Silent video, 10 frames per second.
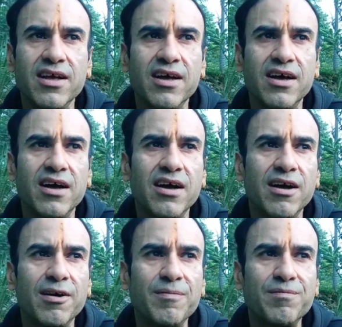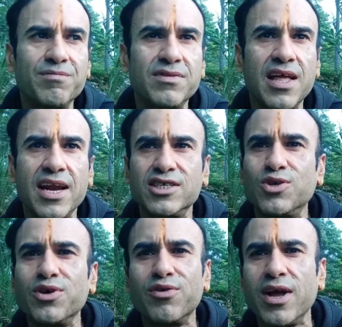that is
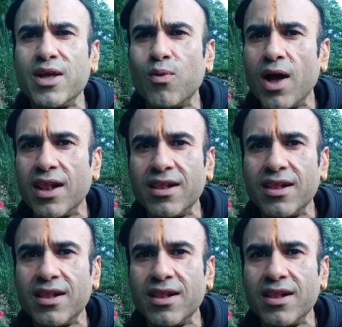doing really well,